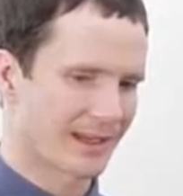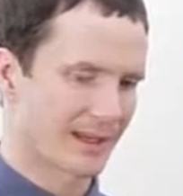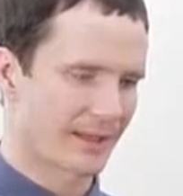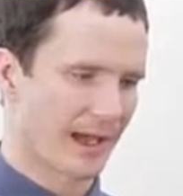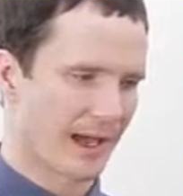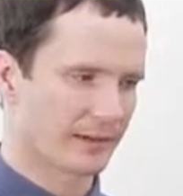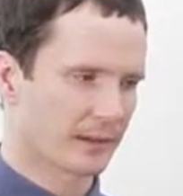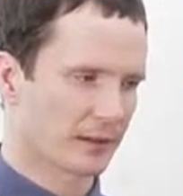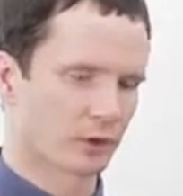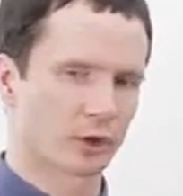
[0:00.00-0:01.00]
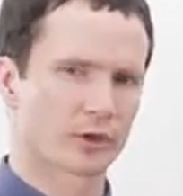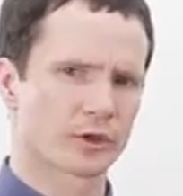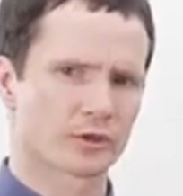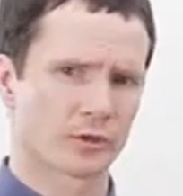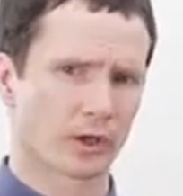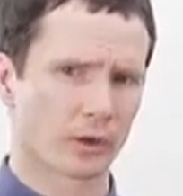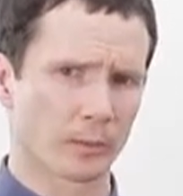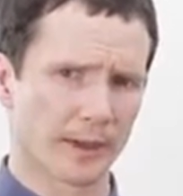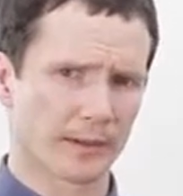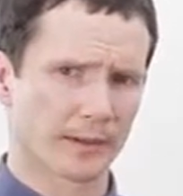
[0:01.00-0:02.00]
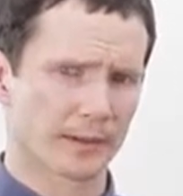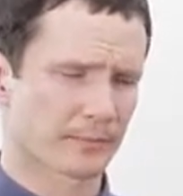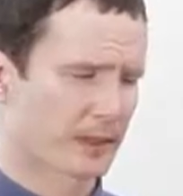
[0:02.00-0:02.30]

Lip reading: that learners struggle with,